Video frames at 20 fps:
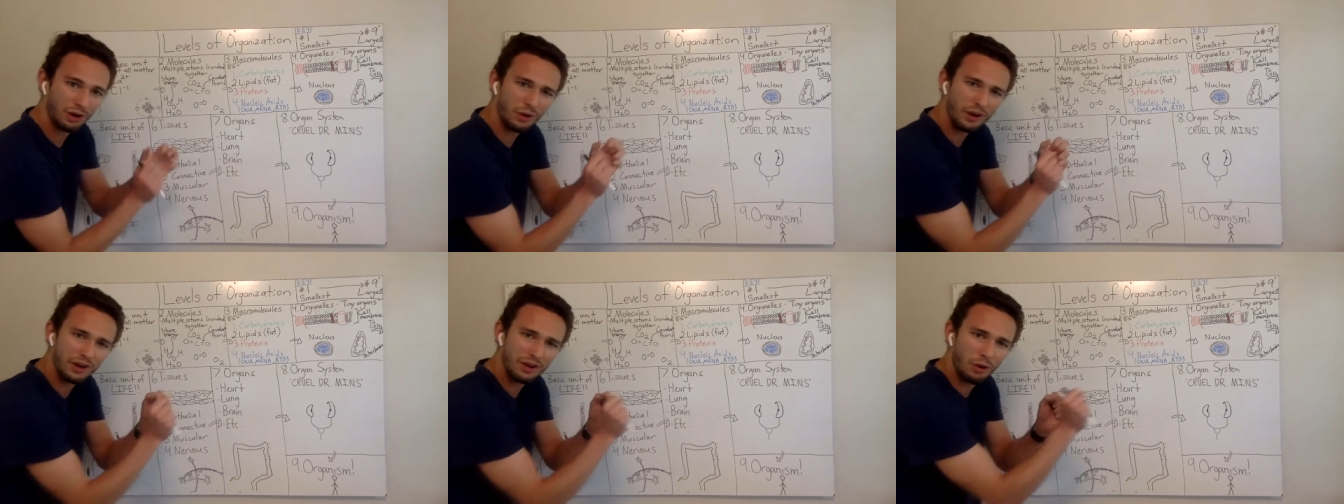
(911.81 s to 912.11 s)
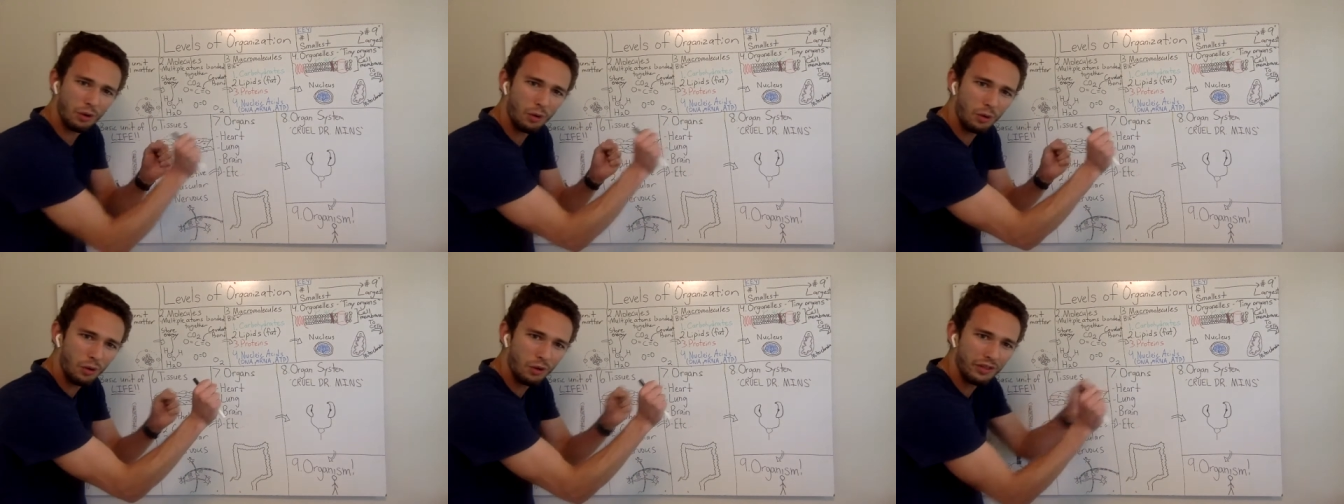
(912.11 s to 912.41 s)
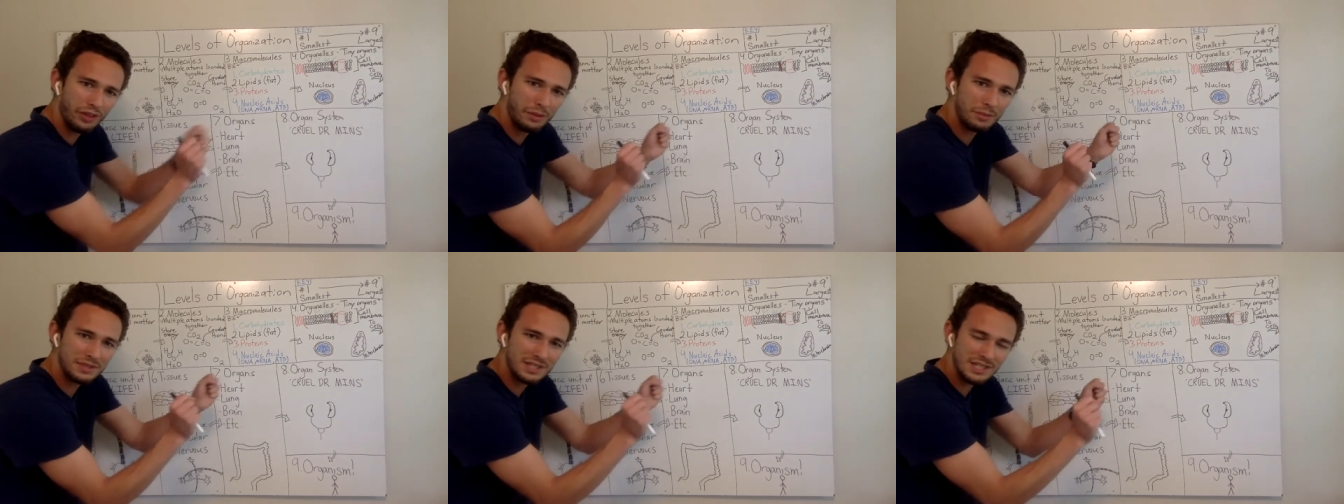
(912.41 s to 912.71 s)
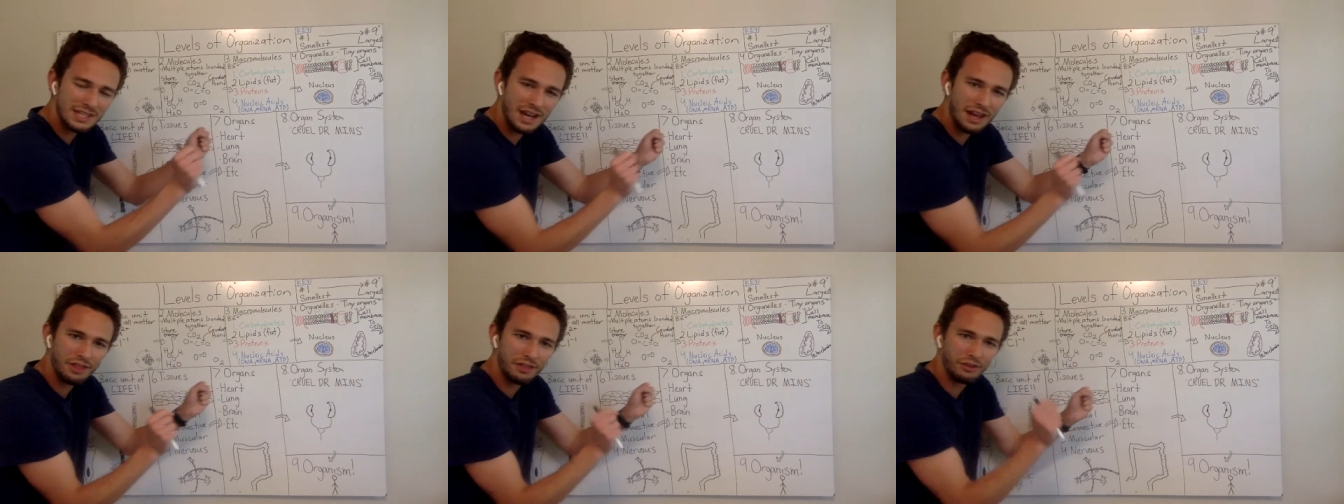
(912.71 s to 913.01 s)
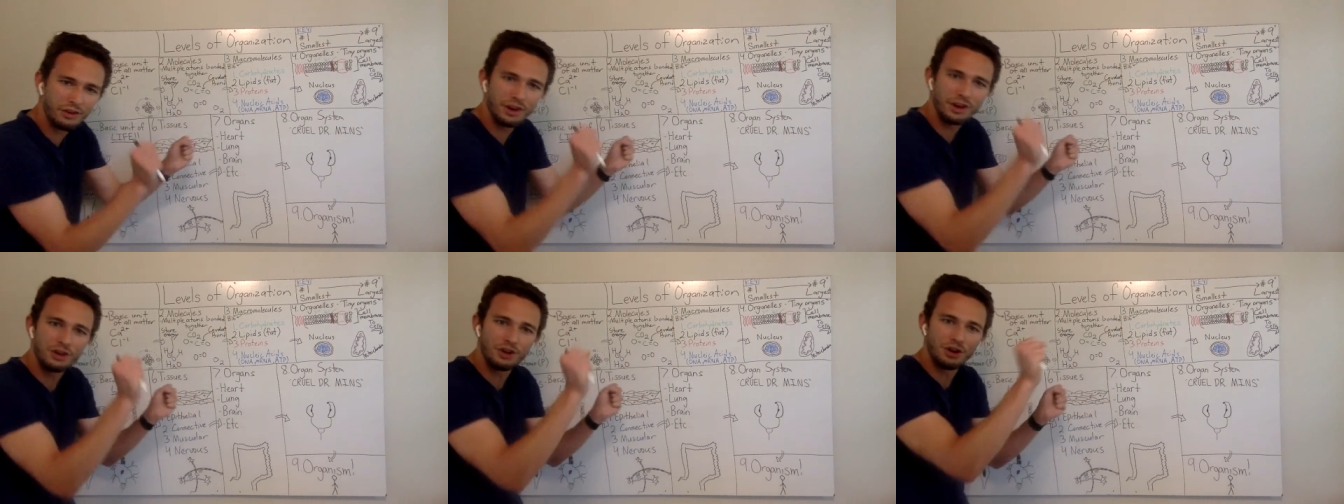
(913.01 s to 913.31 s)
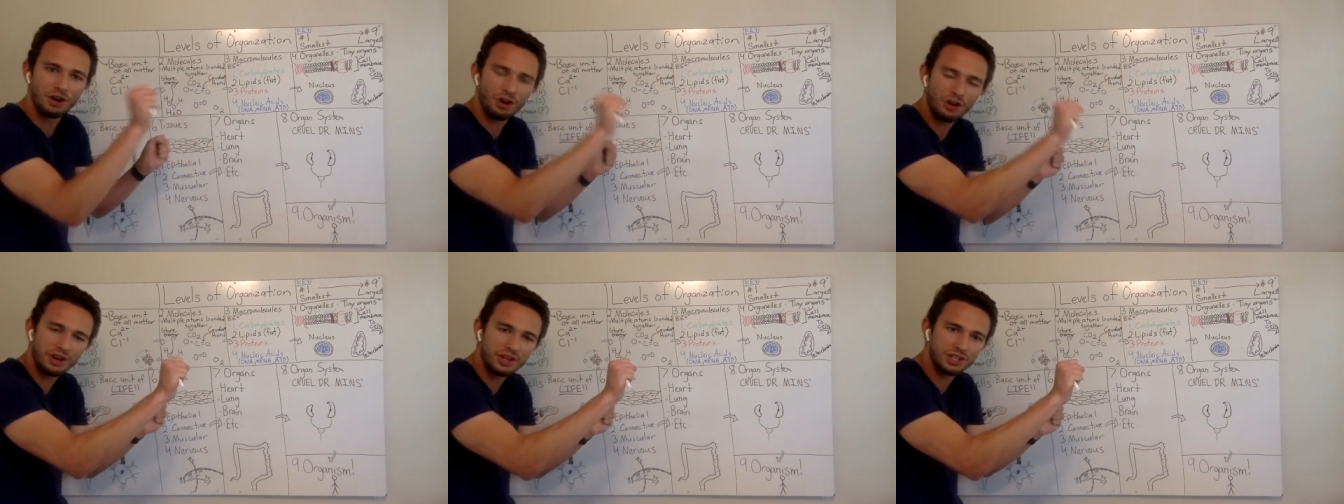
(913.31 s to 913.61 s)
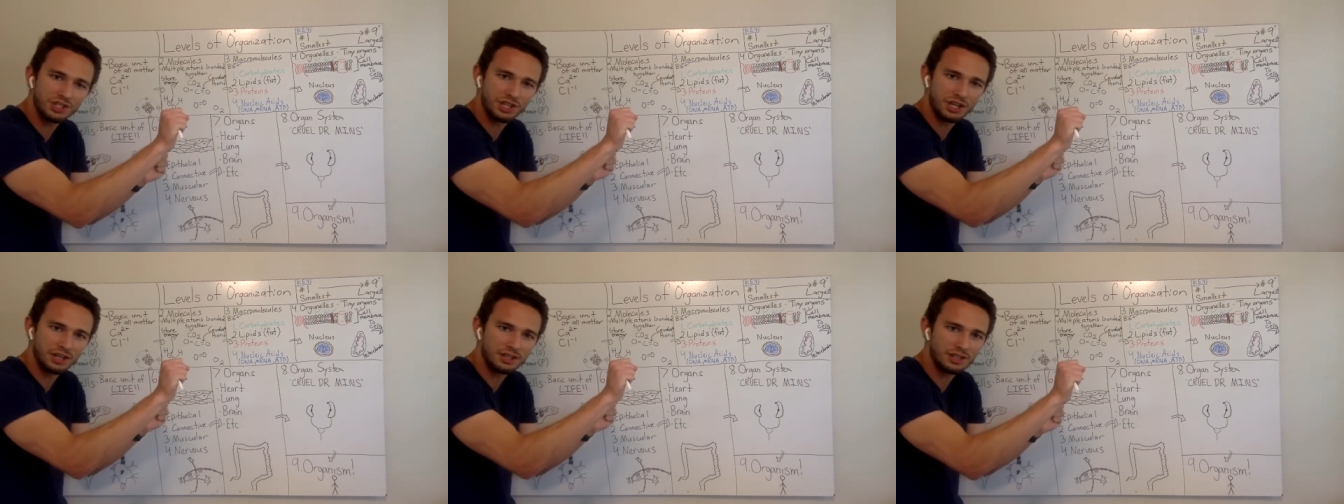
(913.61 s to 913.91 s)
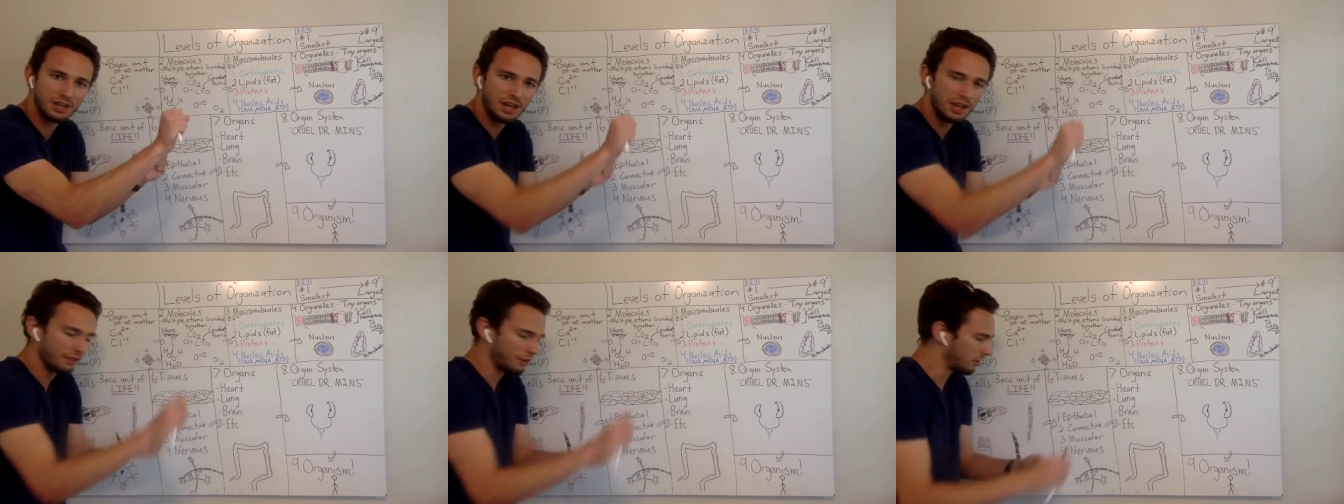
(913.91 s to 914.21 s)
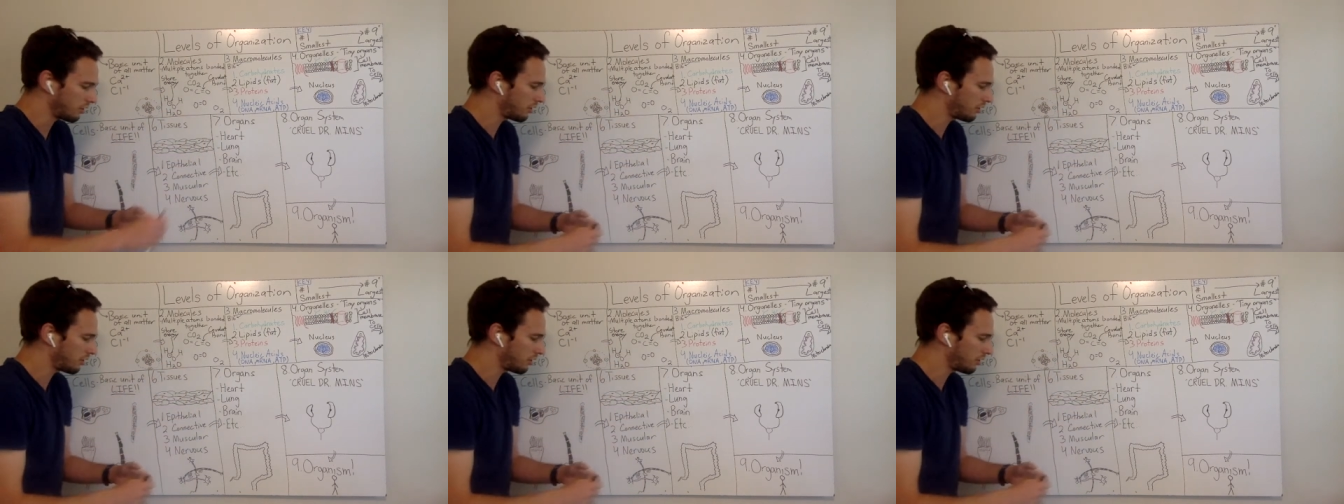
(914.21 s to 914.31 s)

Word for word: that are going to hold them together and nourish it.